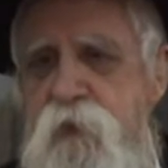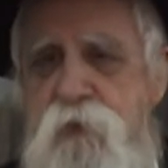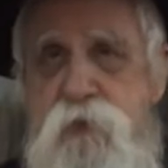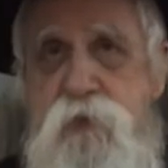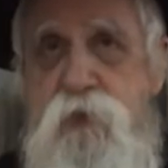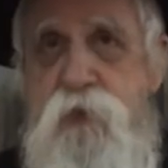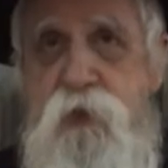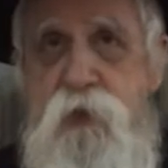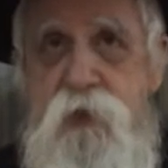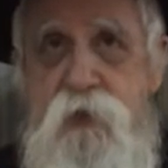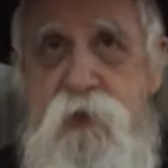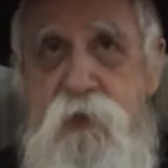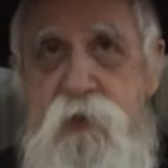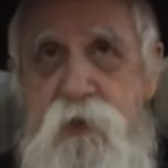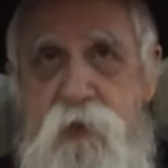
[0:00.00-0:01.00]
journey
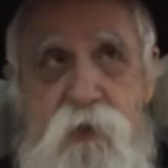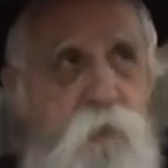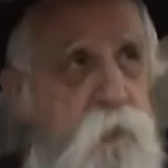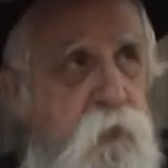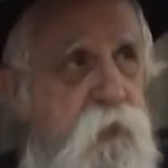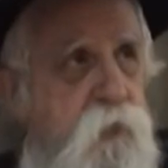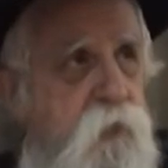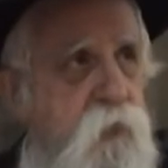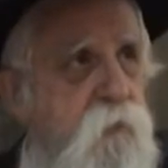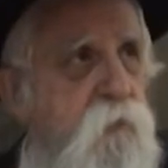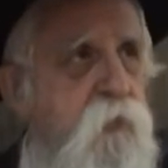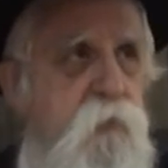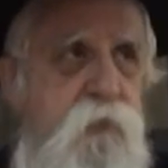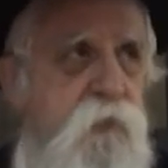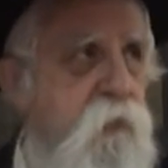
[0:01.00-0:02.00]
into the Kabbalah, and
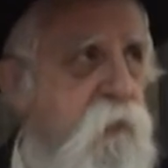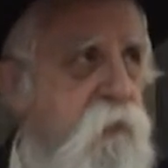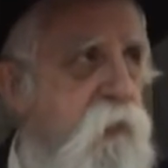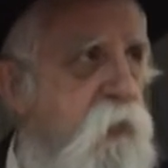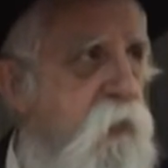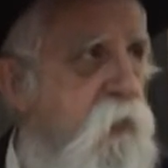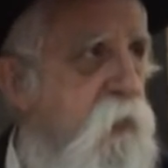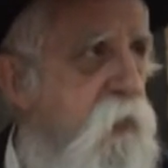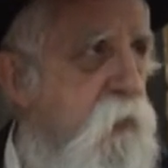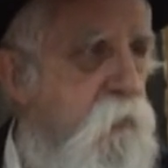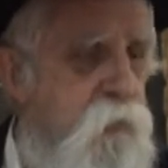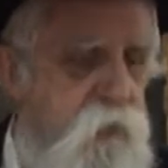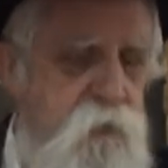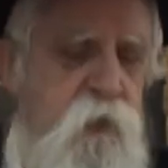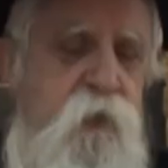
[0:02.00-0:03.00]
everything was all in
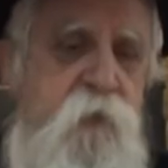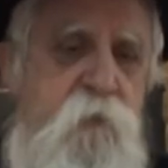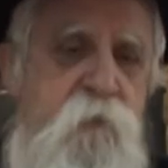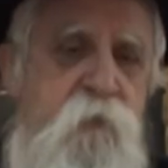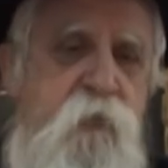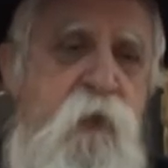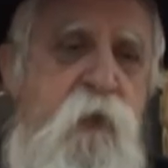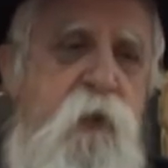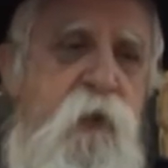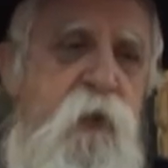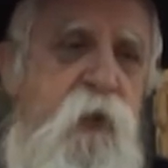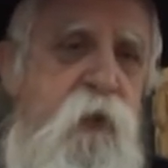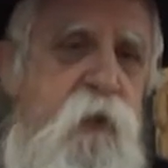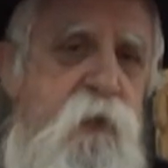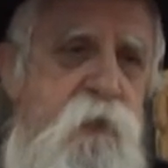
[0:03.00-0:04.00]
Mitzrayim.
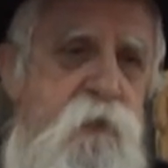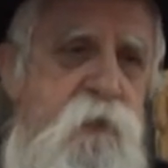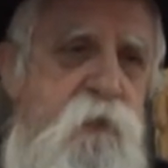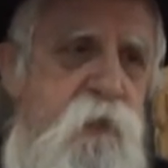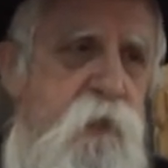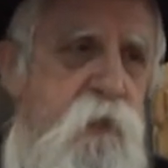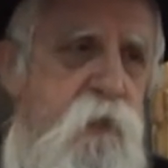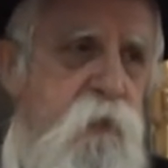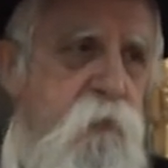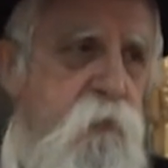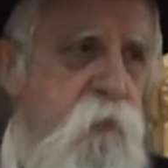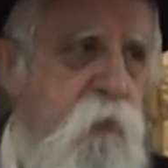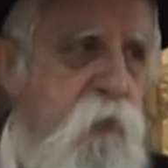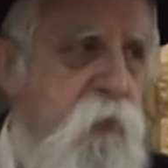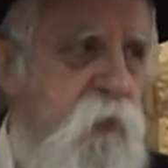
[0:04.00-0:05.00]
And his
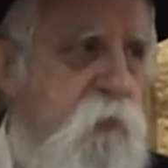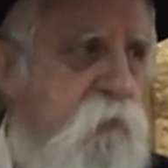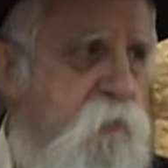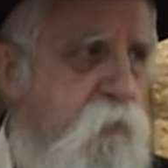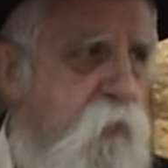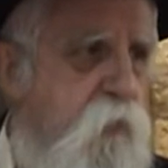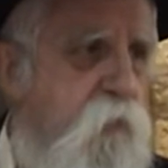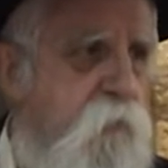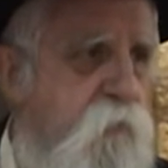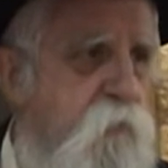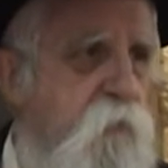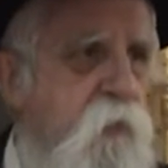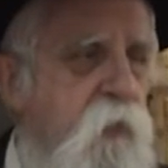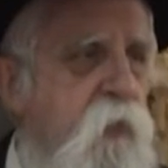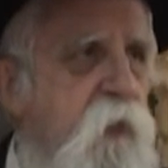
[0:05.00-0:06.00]
role
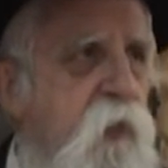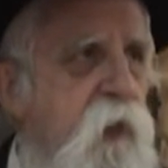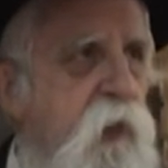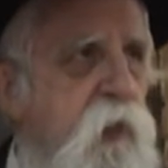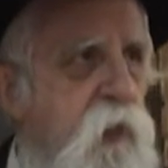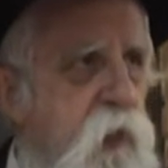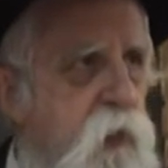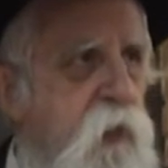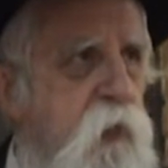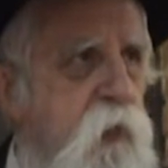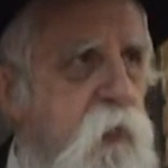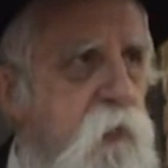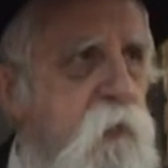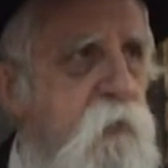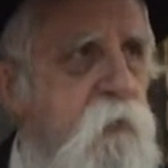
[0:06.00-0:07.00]
in
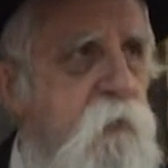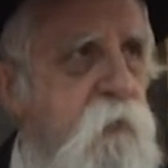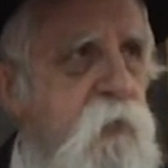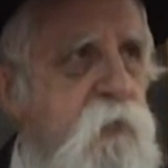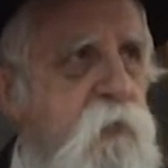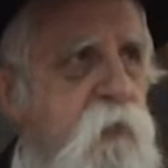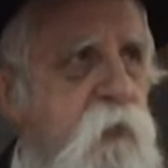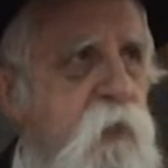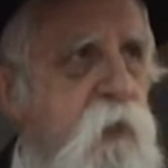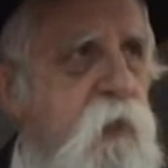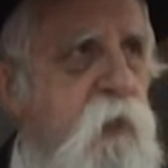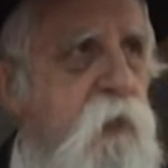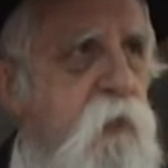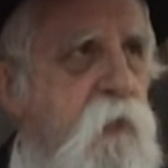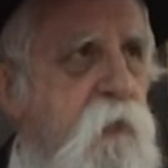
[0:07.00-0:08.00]
Nigla was the
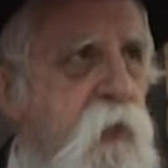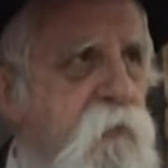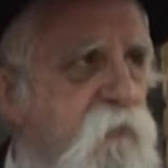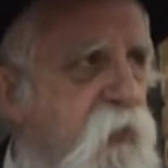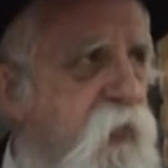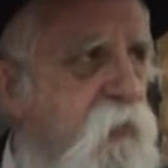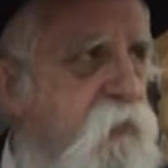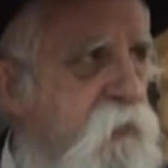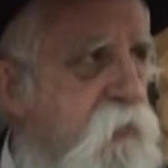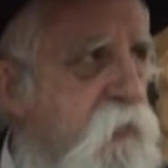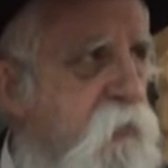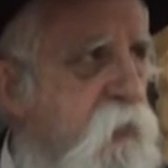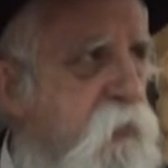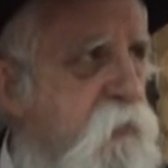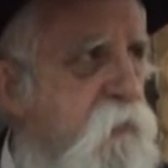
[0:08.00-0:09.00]
Radvaz. You
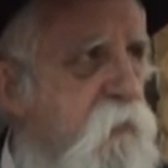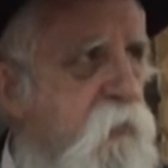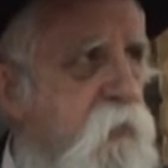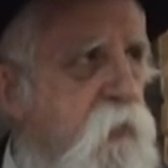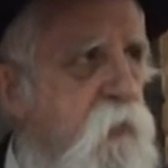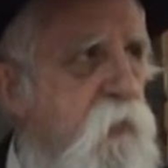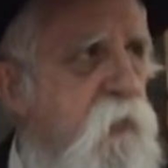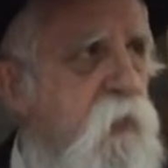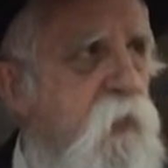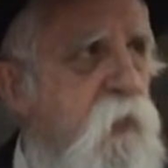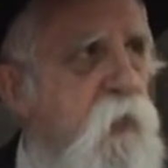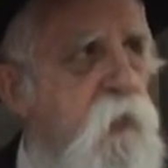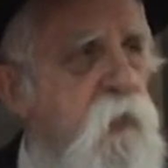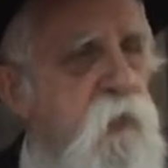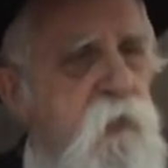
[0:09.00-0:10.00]
guys ever heard of
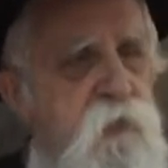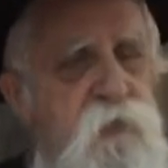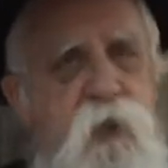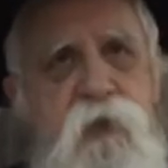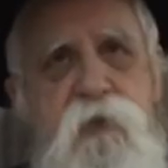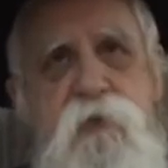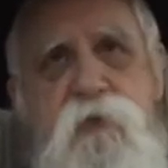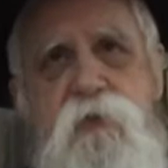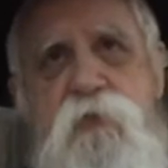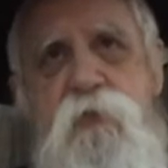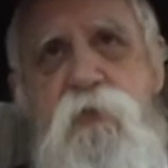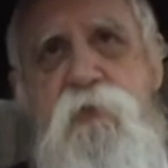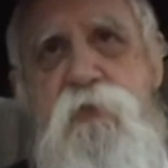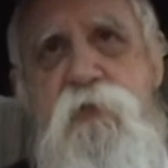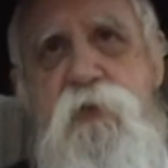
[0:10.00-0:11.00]
the Showers and
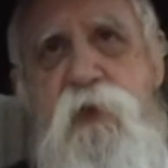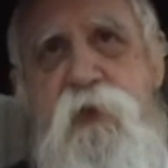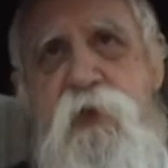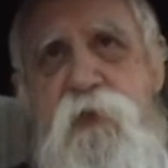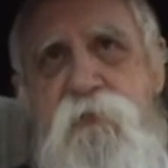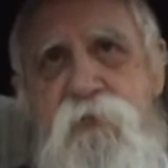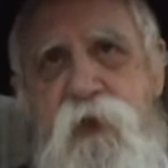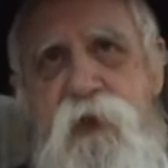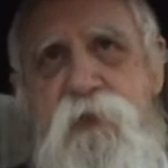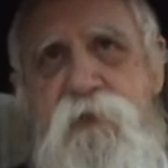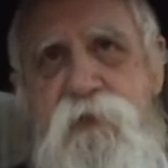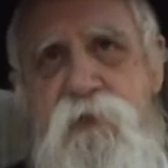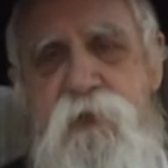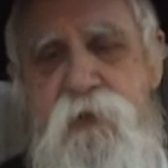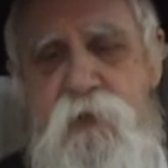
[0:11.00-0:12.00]
Shuvas of
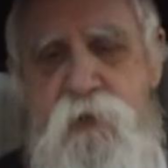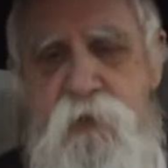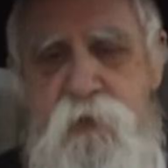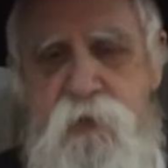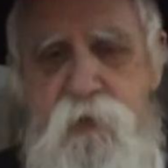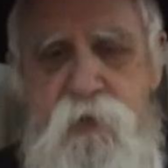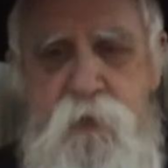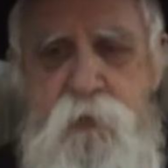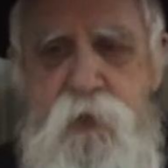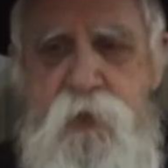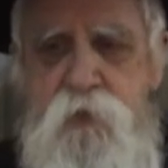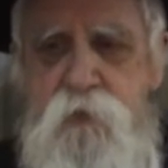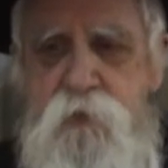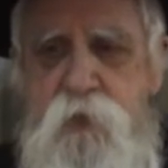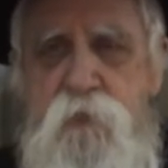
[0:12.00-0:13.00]
Radvaz? The
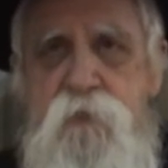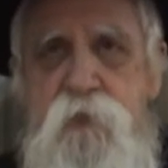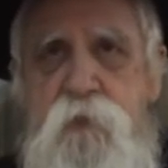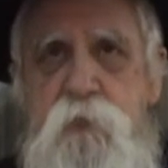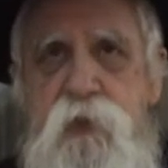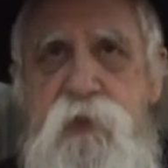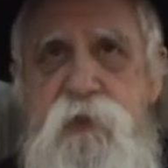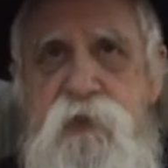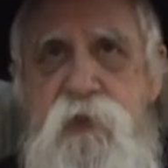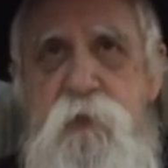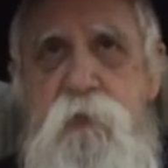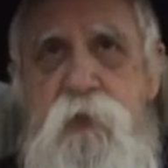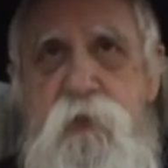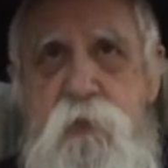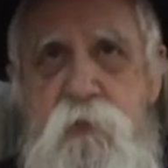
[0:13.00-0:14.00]
Rabbeinu David ben
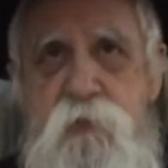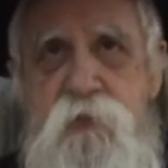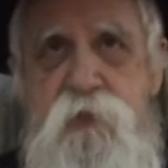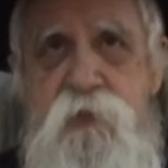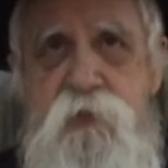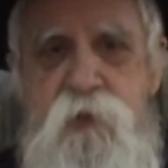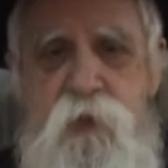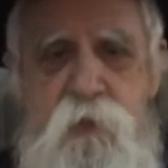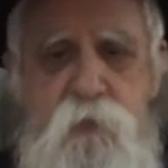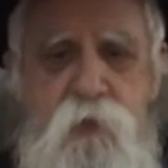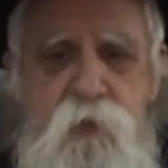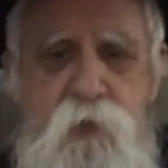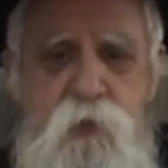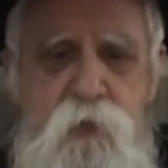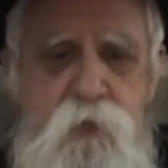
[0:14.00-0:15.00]
Zimra was his name,
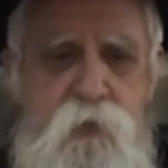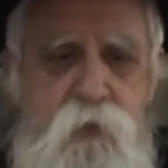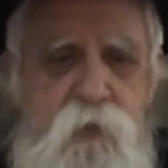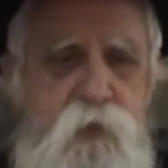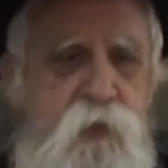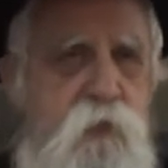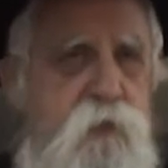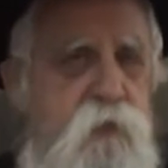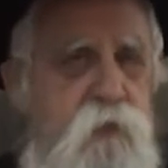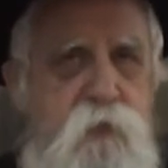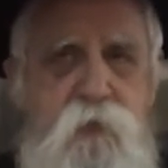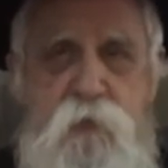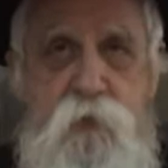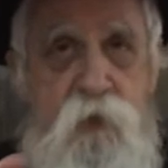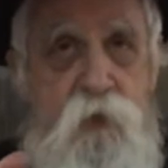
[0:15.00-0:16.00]
but he's
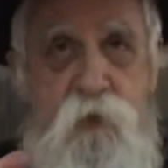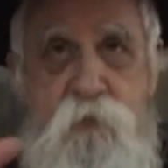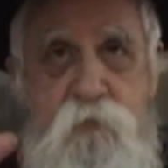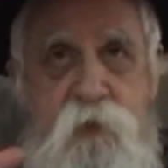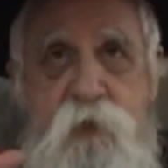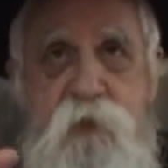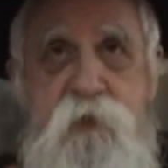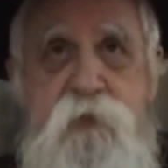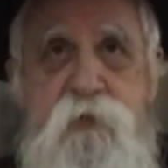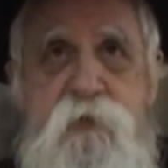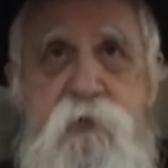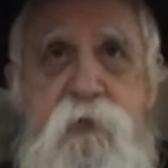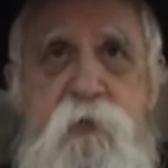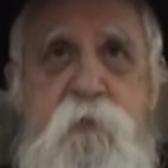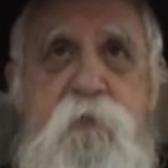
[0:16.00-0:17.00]
one of the greatest
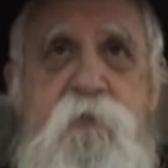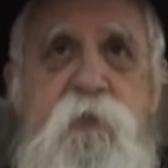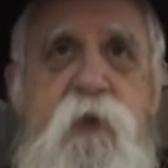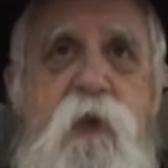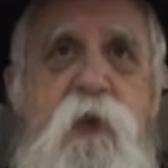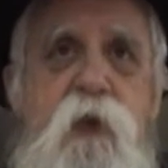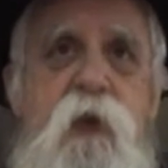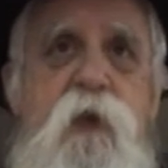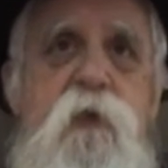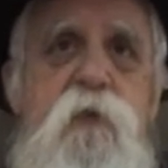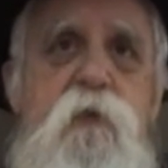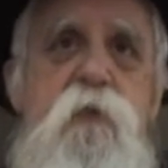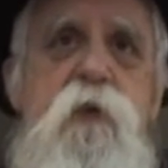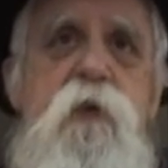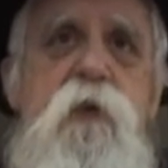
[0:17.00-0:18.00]

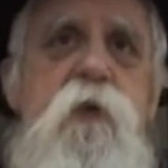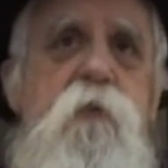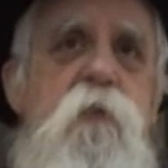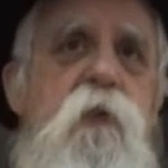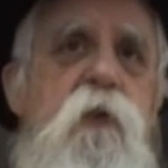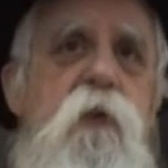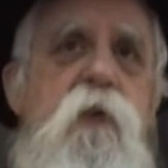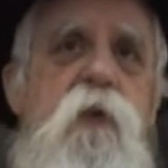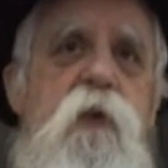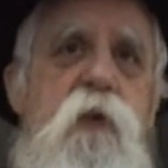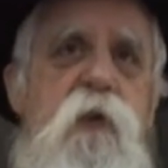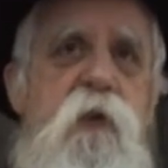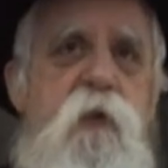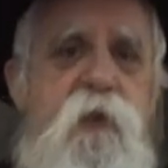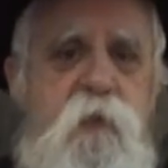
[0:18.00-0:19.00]
Acharonim,
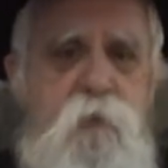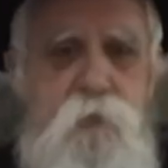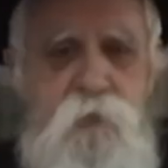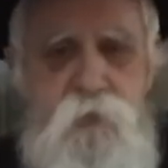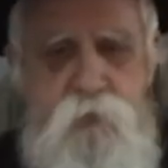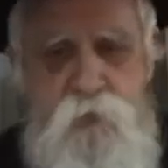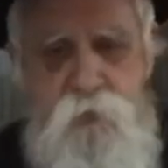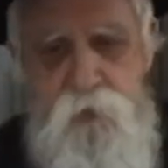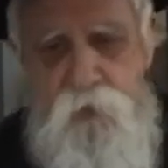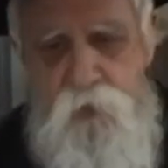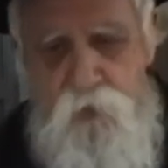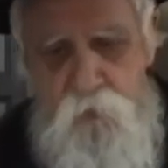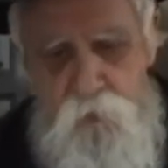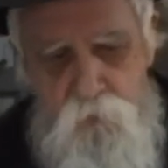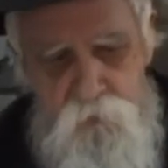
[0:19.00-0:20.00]
and he was
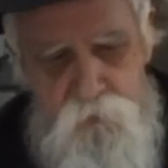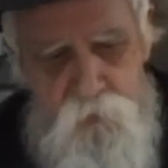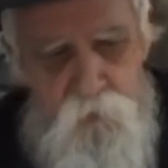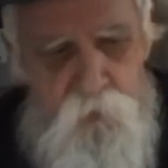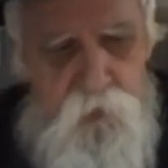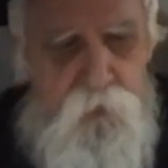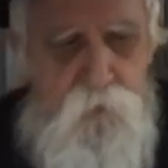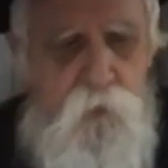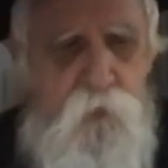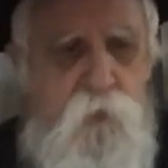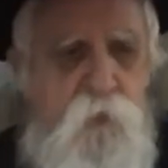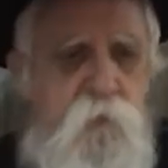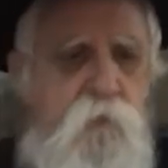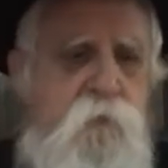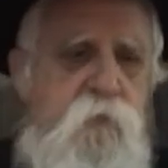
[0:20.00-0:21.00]
also a
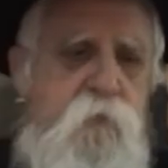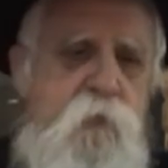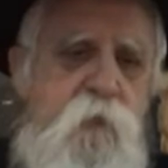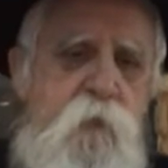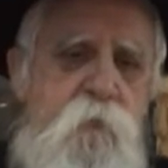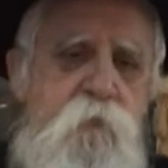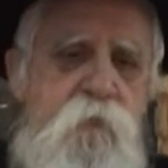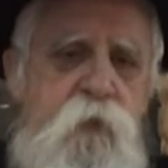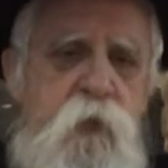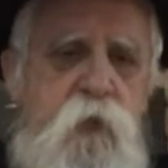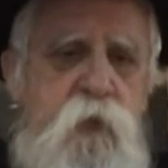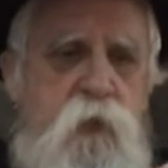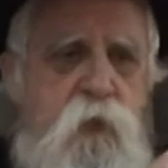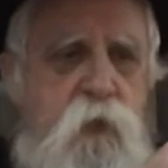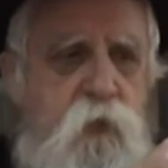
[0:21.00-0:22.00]
role
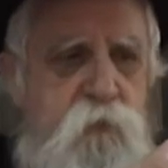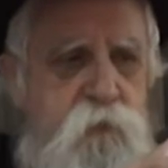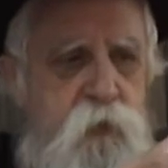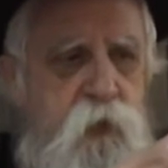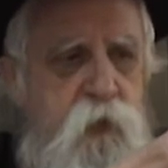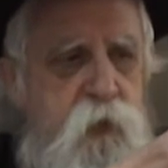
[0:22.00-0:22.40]
of the,